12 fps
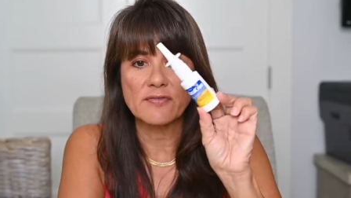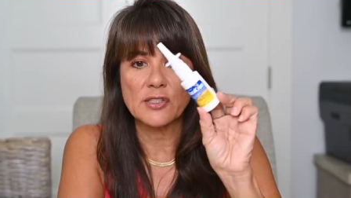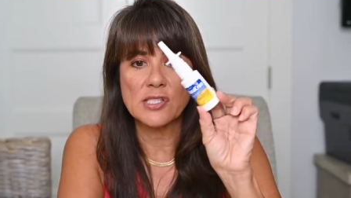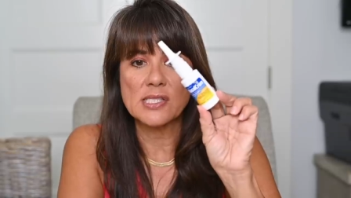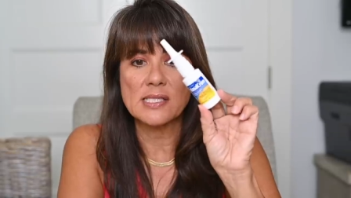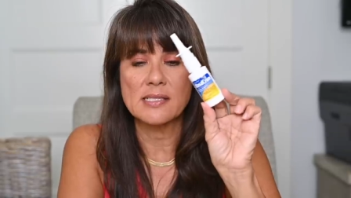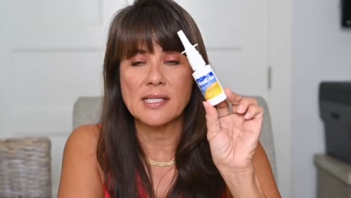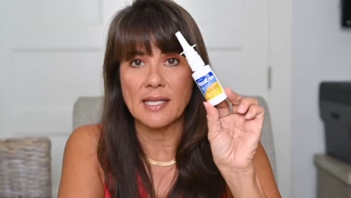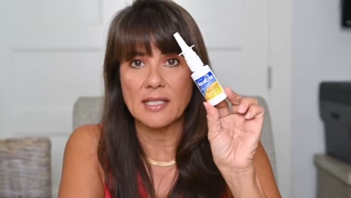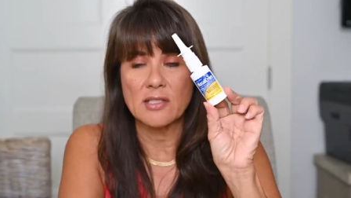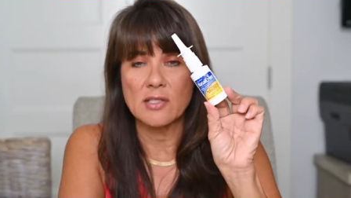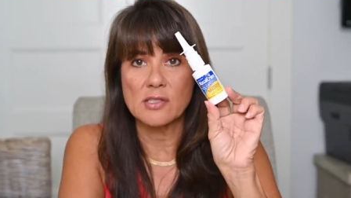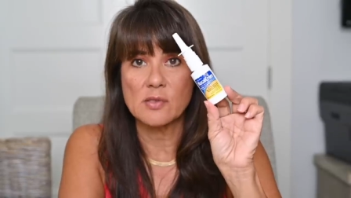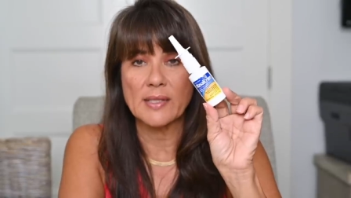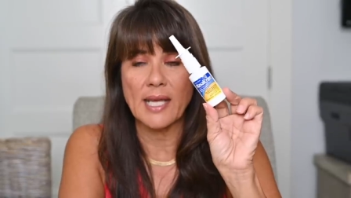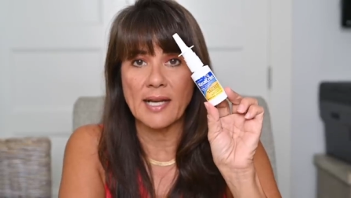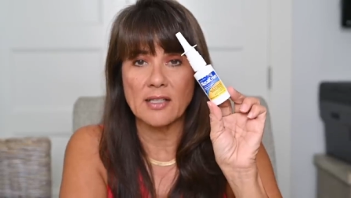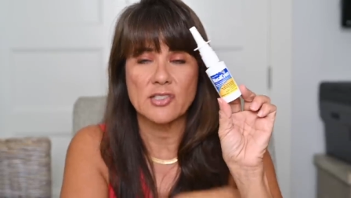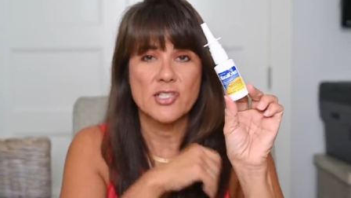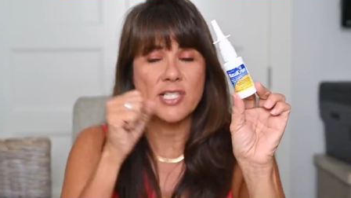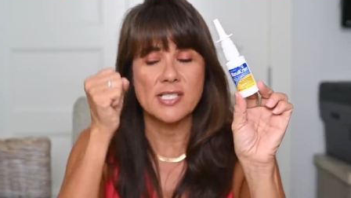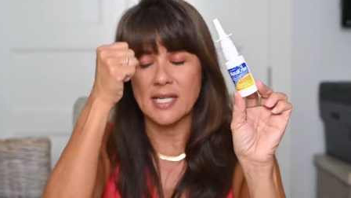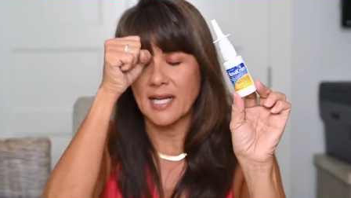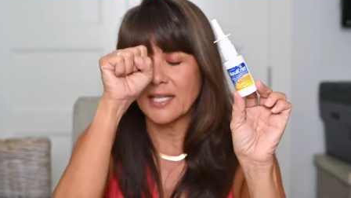first diagnosed with
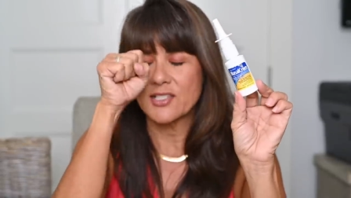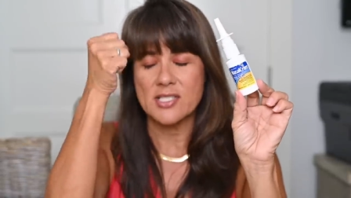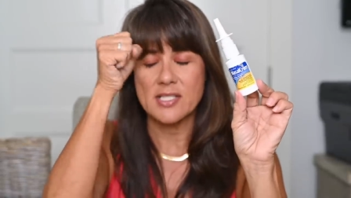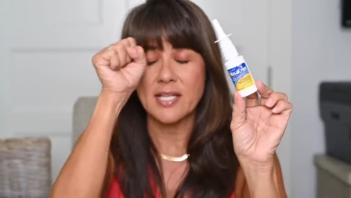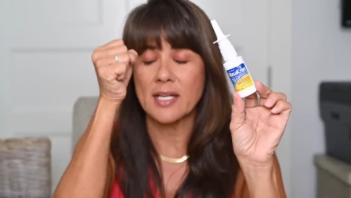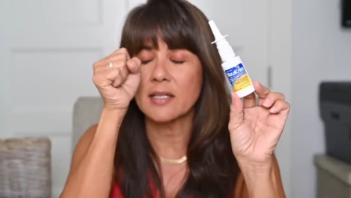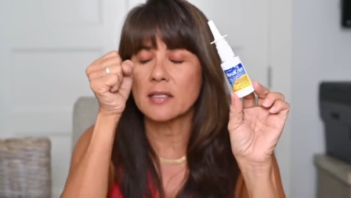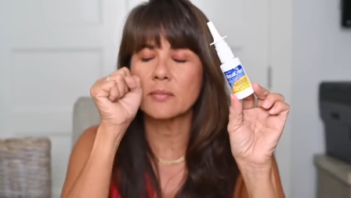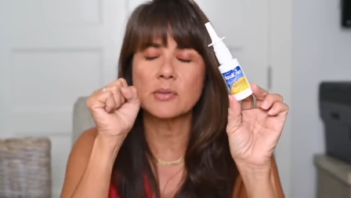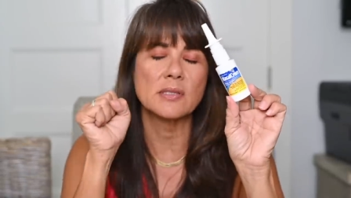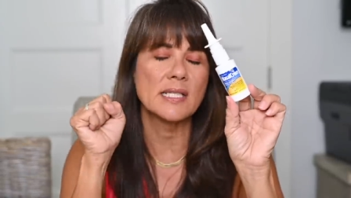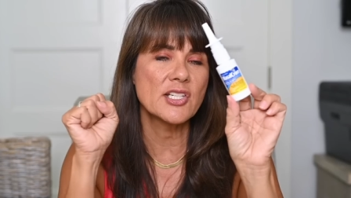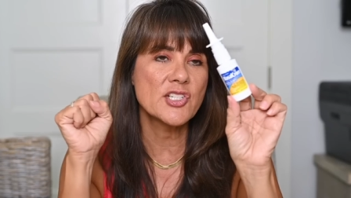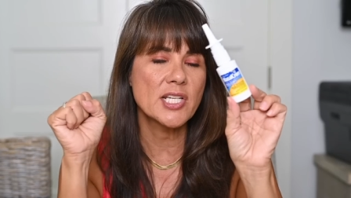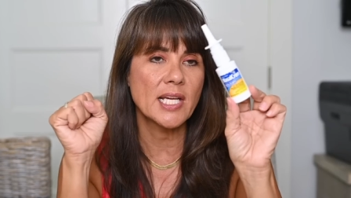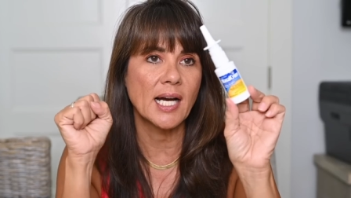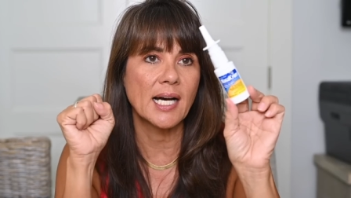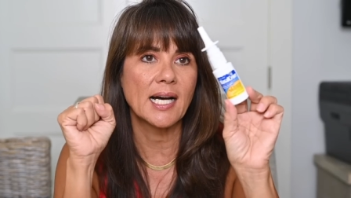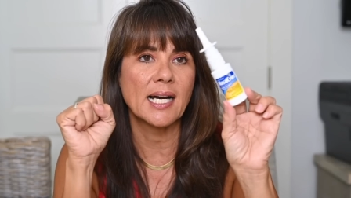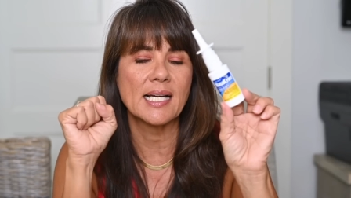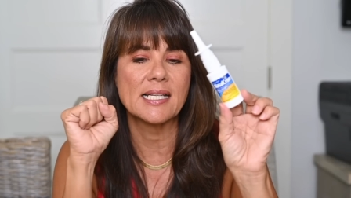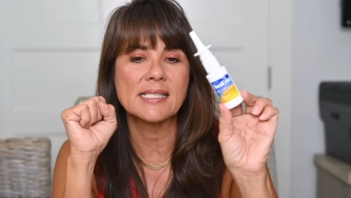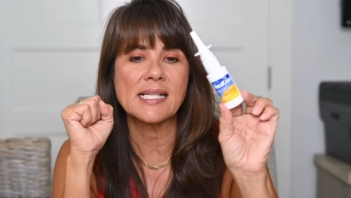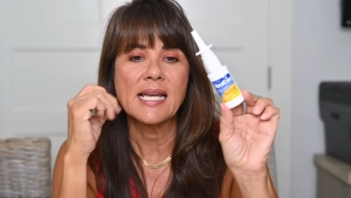allergies, and I had just terrible itchy
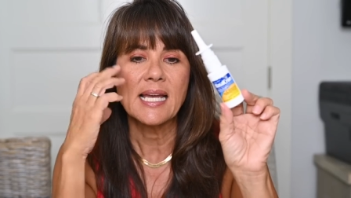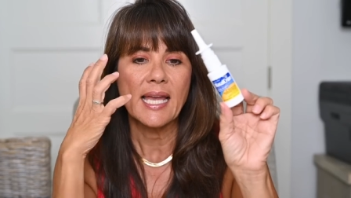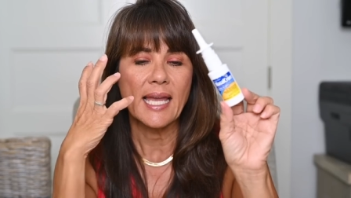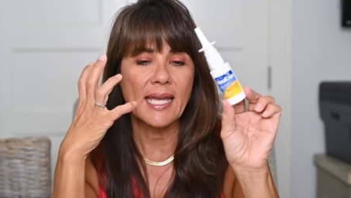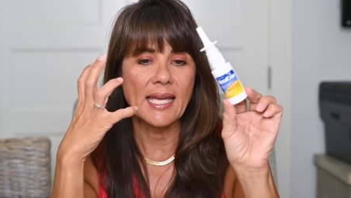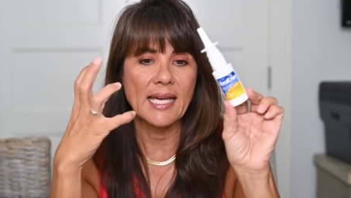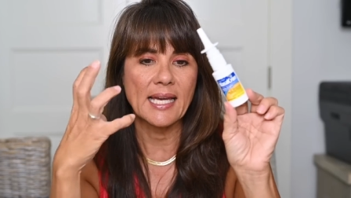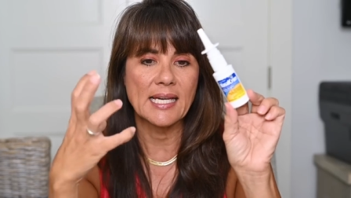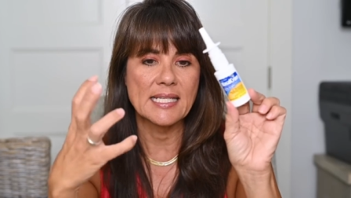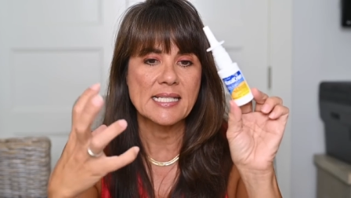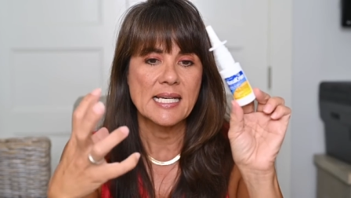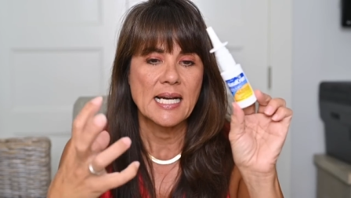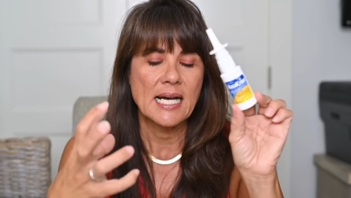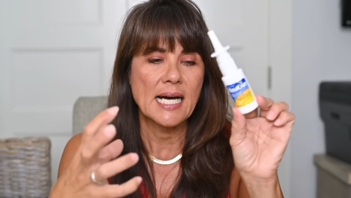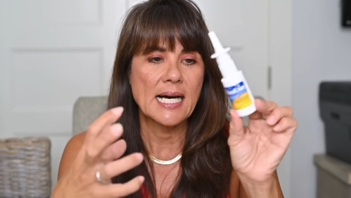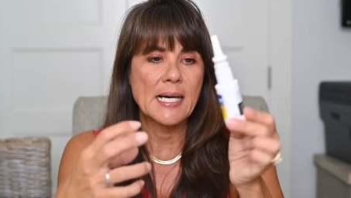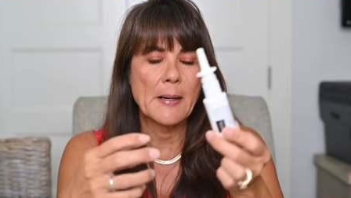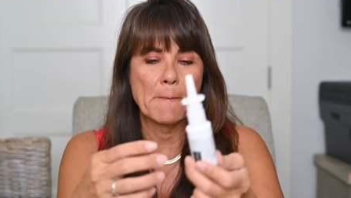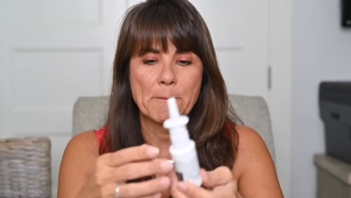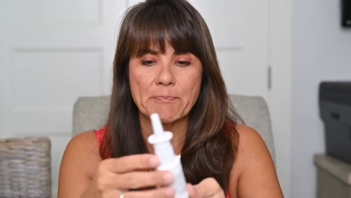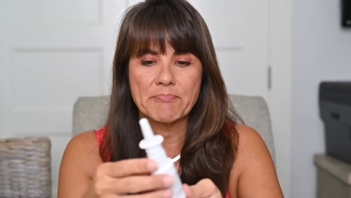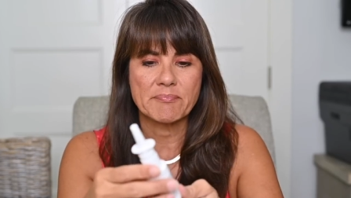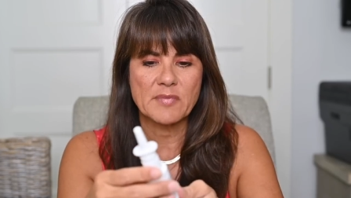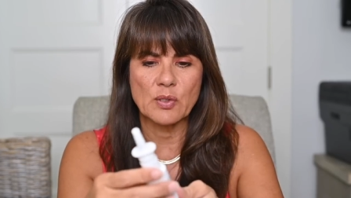eyes and um,
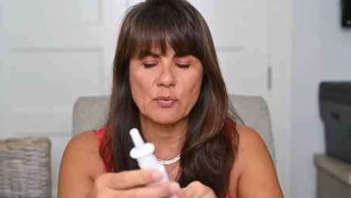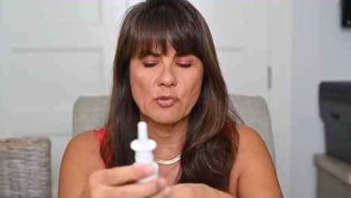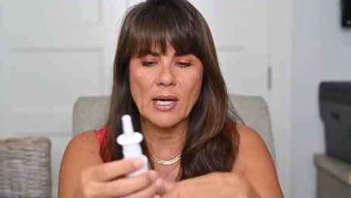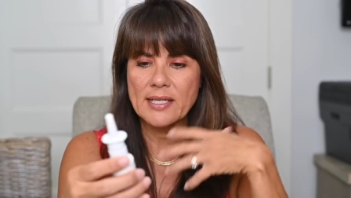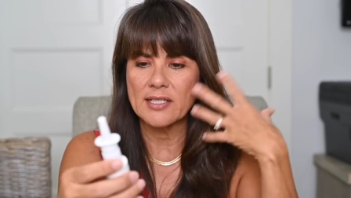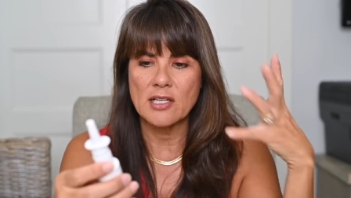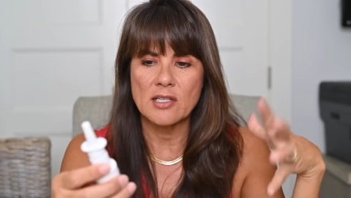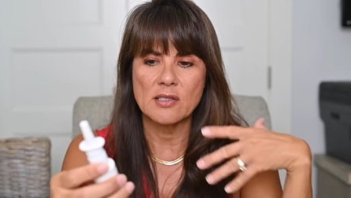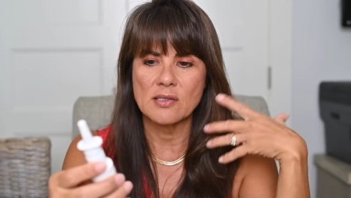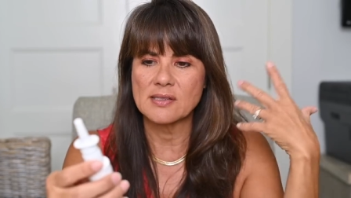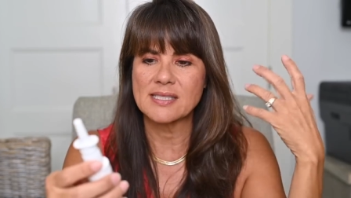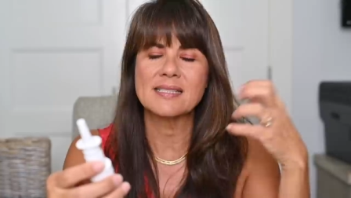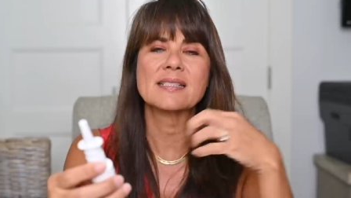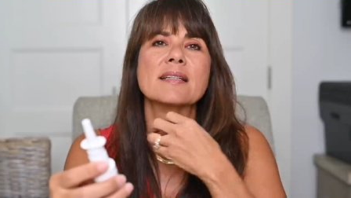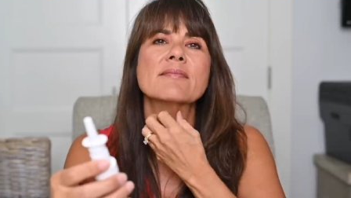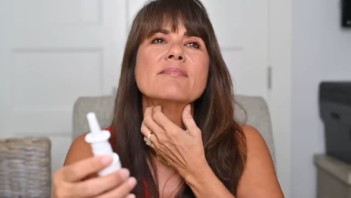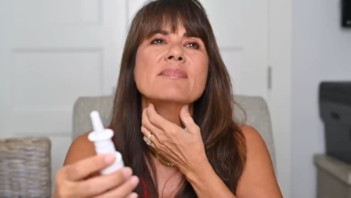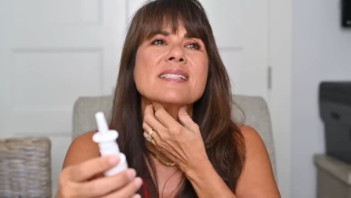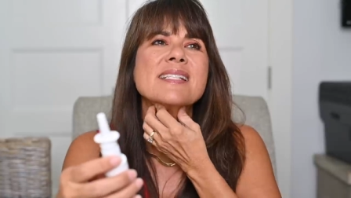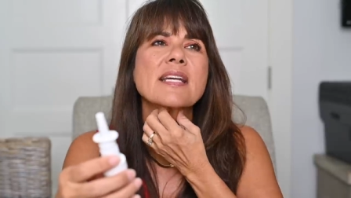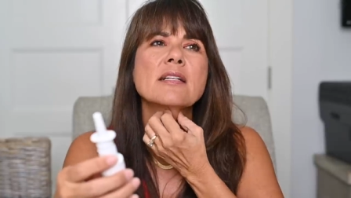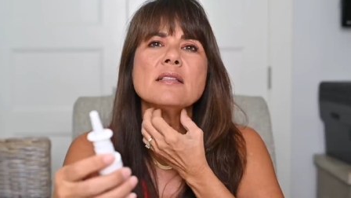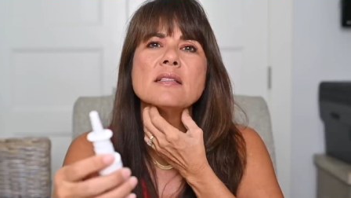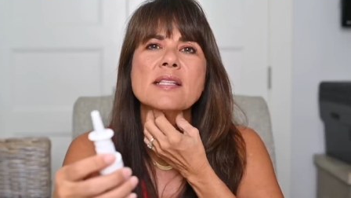the runny nose, that
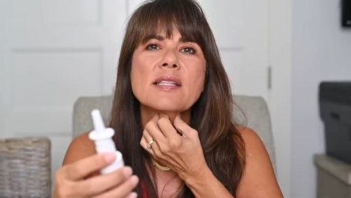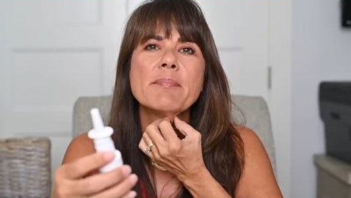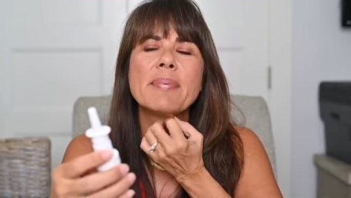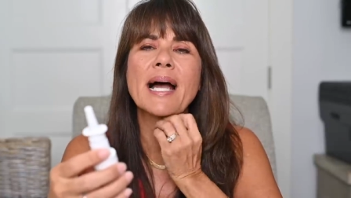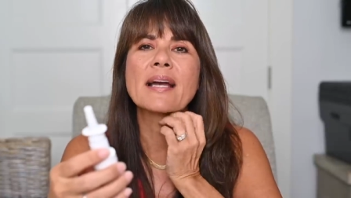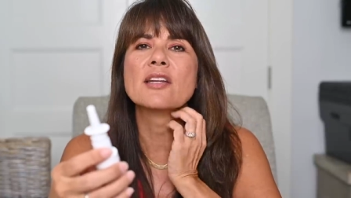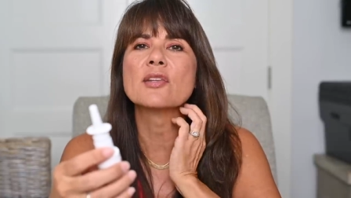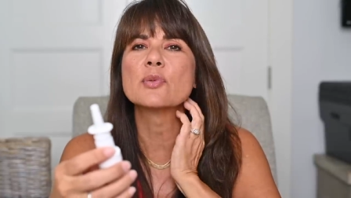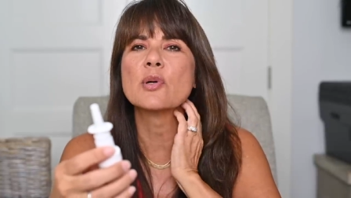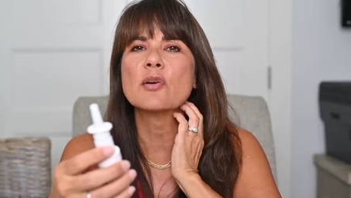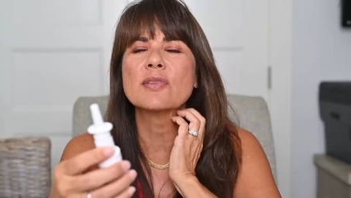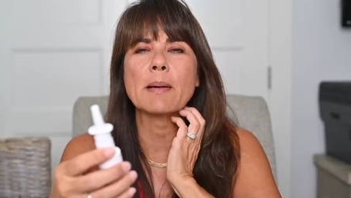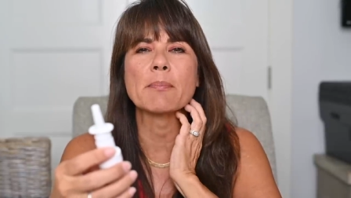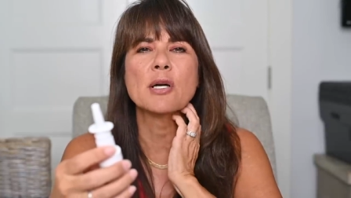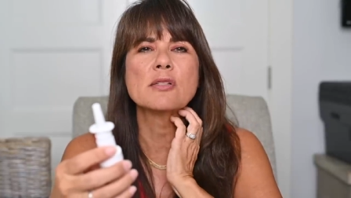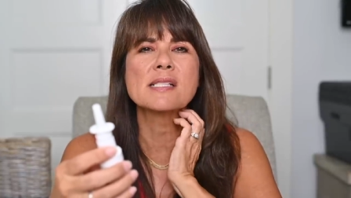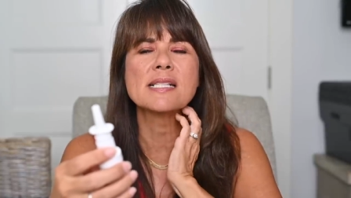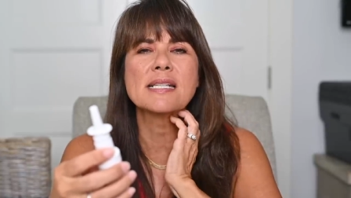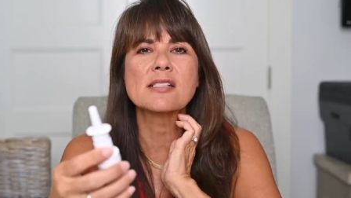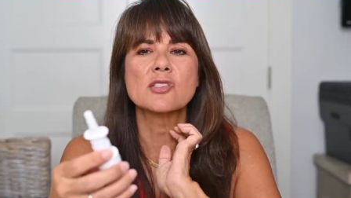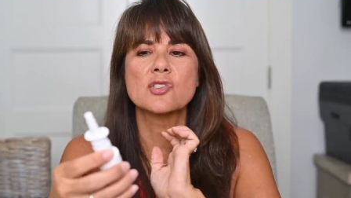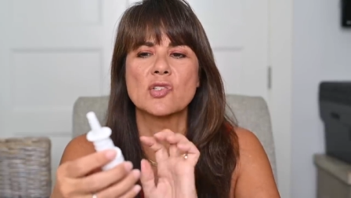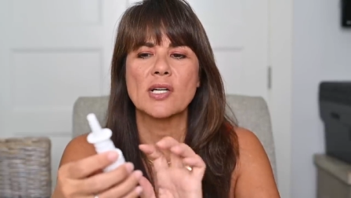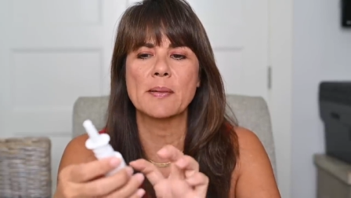tickle in the back of your throat, that postnasal
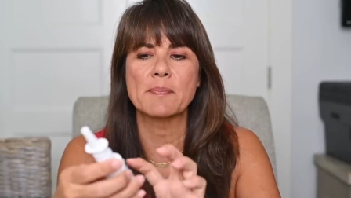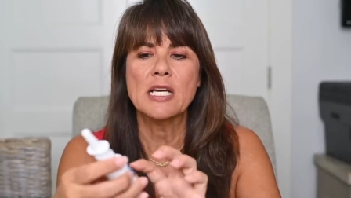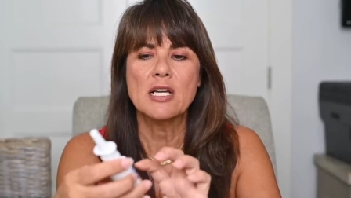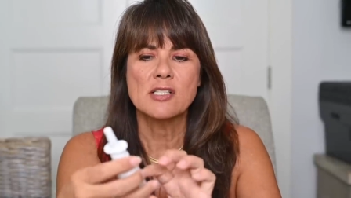drip.